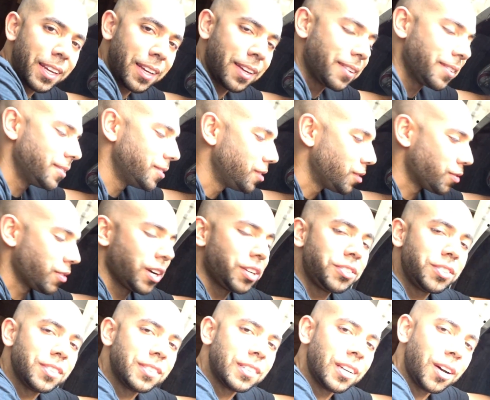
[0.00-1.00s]
and rush
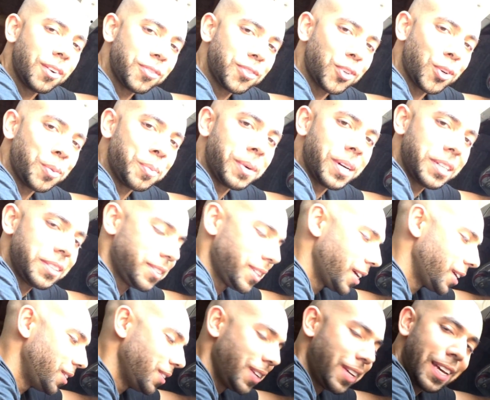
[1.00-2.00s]
yourself so much that
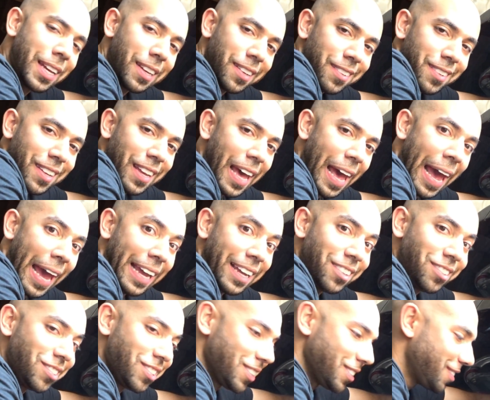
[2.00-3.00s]
you get
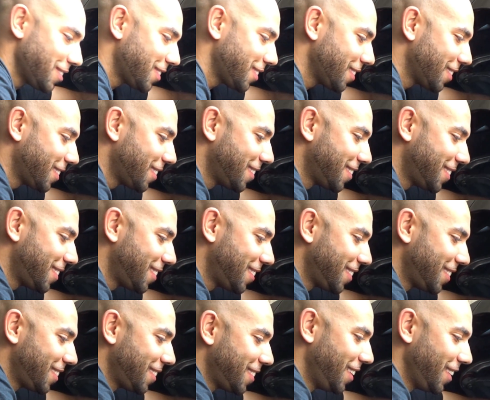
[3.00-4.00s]
anxious.
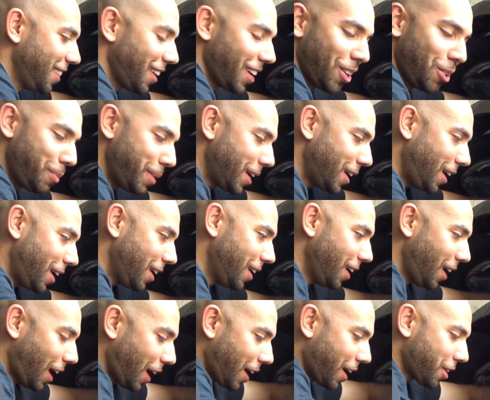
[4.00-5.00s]
Like, oh my god,
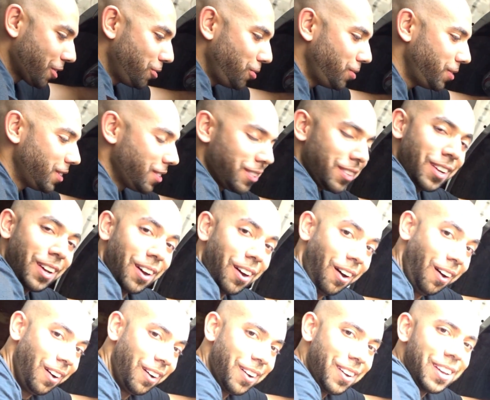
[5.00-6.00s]
I gotta do this.
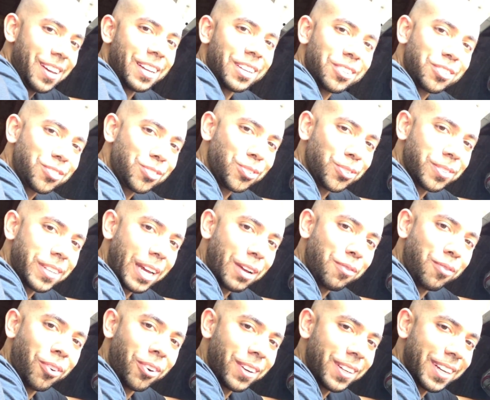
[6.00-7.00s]
Huh? And the screw's like
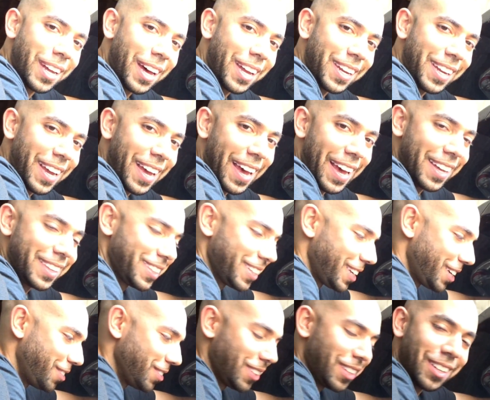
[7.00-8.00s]
falling out of your hand and
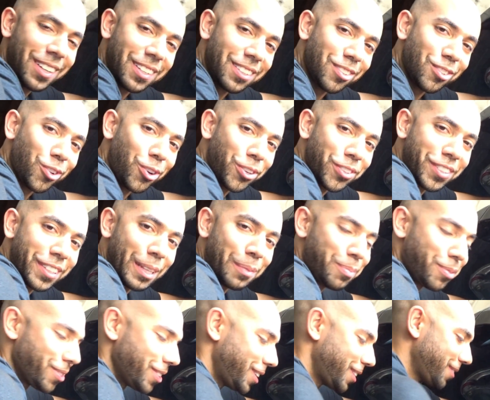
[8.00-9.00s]
everything because it's all
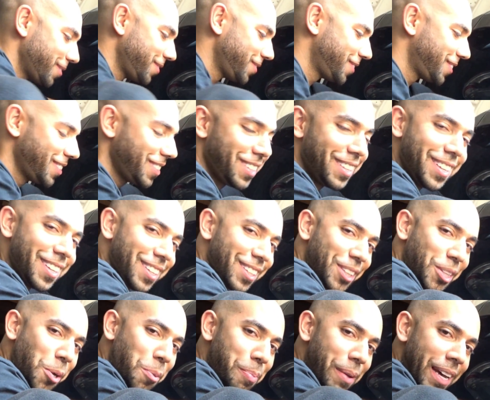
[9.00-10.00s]
slippery.
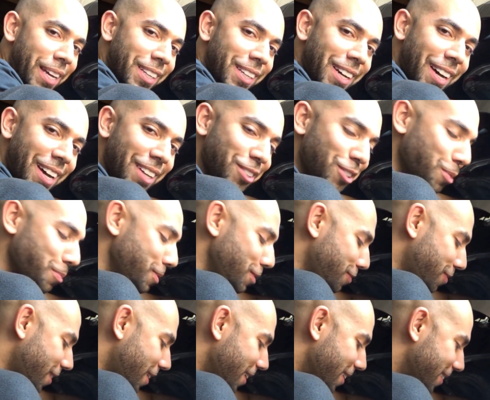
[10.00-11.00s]
Don't panic guys, you'll be
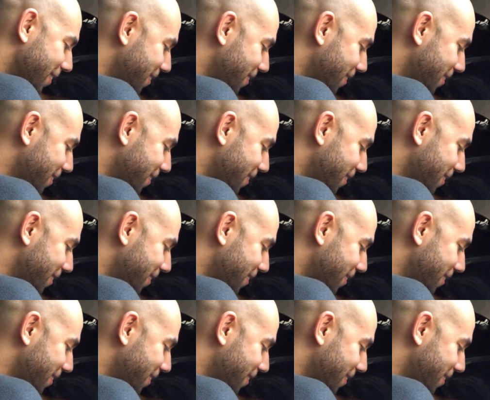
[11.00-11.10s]
fine.